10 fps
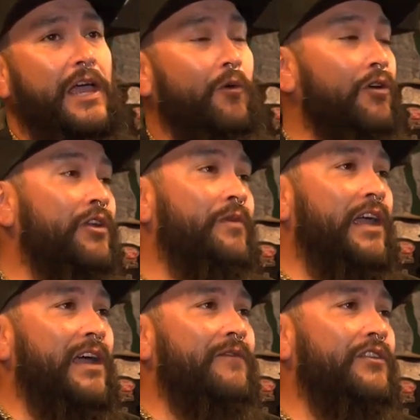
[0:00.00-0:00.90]
and we're going to be
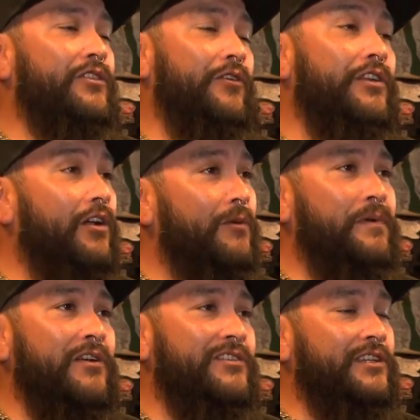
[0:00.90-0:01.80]
having $30
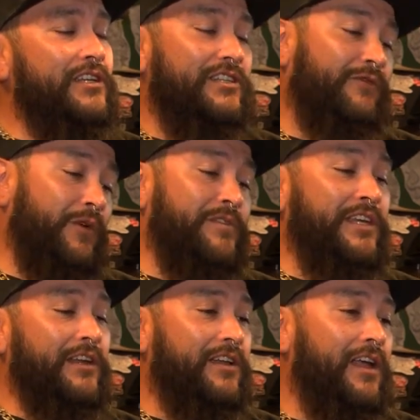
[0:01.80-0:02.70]
piercings from
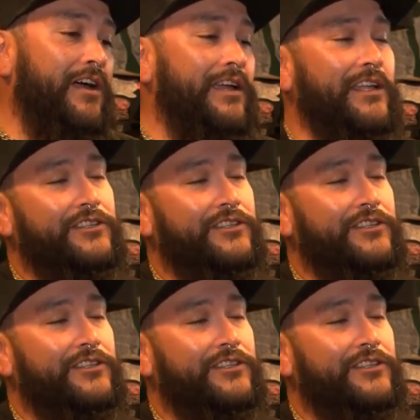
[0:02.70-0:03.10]
10 o'clock